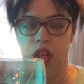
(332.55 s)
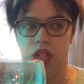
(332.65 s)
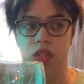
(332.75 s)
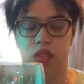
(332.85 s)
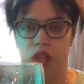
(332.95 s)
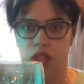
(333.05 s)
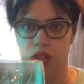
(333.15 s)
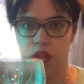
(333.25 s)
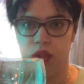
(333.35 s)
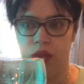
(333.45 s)

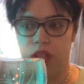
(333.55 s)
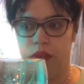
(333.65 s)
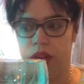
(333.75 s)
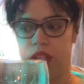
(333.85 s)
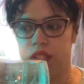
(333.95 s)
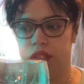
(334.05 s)
slowly, right?